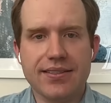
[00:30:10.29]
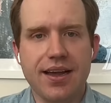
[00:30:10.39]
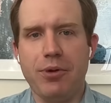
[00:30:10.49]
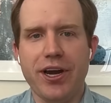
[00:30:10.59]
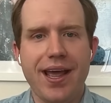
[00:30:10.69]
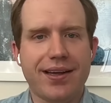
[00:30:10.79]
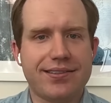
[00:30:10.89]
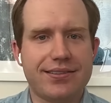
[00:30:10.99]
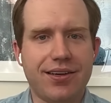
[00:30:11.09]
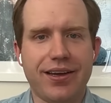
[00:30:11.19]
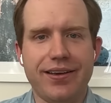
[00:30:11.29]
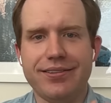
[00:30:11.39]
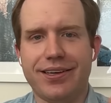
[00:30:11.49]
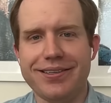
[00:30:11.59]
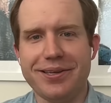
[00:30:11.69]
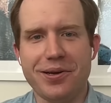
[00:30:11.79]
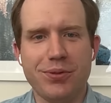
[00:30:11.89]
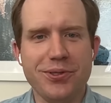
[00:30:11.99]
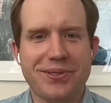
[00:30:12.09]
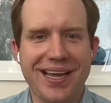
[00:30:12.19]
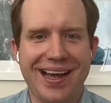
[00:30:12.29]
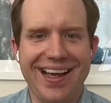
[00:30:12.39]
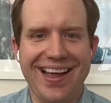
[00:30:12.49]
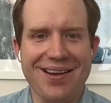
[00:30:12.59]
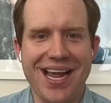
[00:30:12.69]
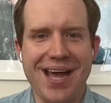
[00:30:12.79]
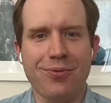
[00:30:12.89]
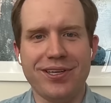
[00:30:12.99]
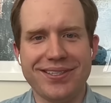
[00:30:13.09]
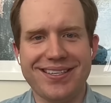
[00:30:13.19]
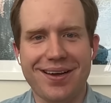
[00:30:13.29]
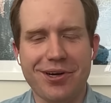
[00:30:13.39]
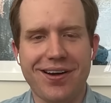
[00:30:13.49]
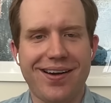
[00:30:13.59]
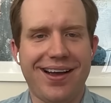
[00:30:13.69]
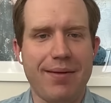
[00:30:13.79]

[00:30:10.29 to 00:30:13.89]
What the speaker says: Yes, I'm on X, on Blue Sky at Will Sommer.